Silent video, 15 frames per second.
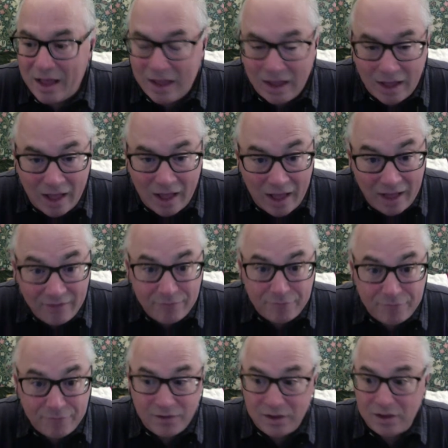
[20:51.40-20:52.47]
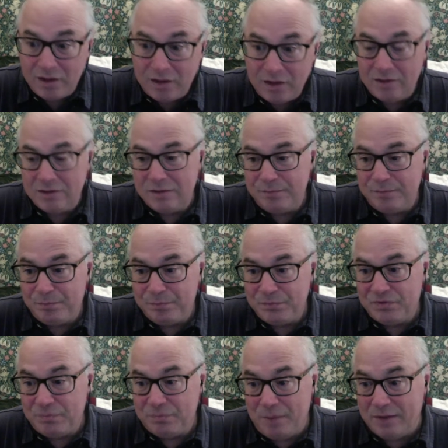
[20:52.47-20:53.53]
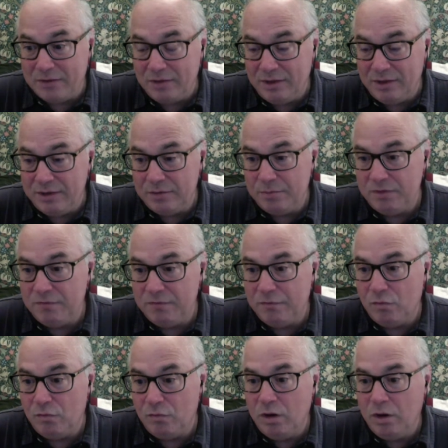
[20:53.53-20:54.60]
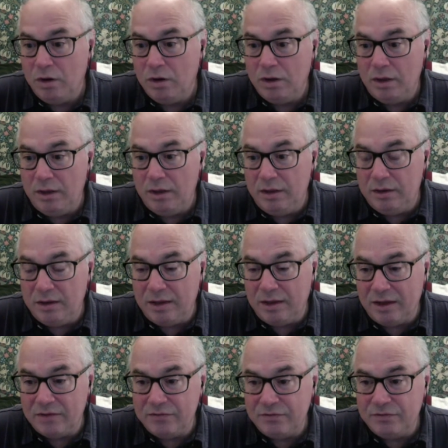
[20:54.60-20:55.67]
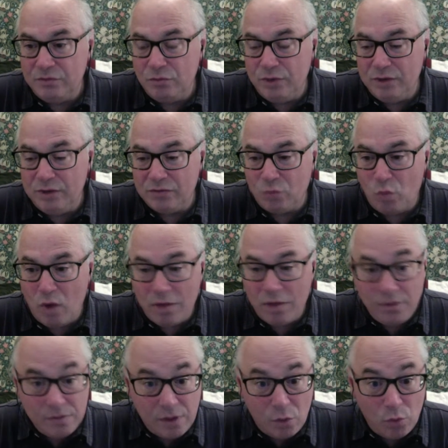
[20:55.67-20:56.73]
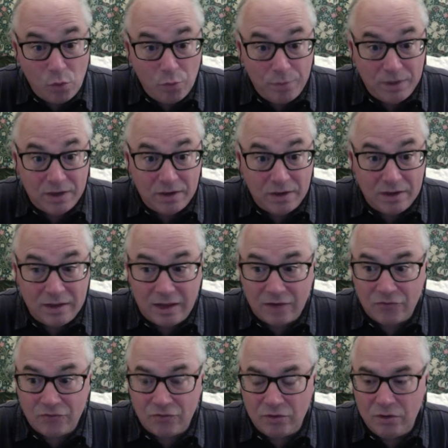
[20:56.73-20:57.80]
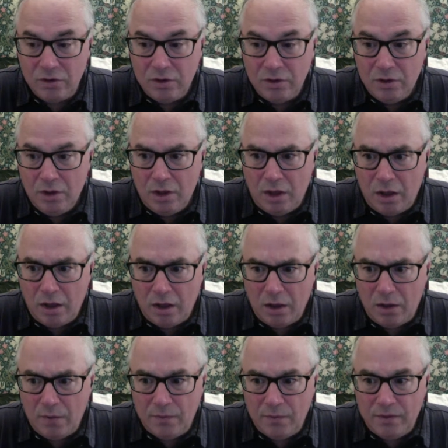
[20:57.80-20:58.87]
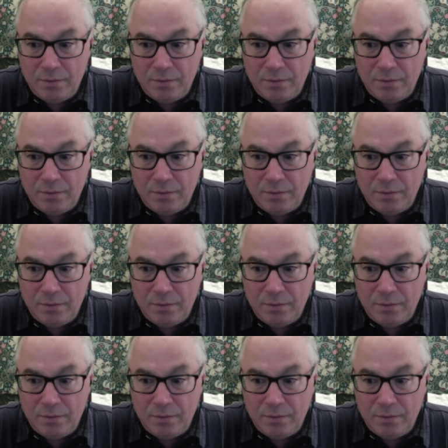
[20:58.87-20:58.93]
I, have uh, speculated before in the last few weeks whether there will be an election uh,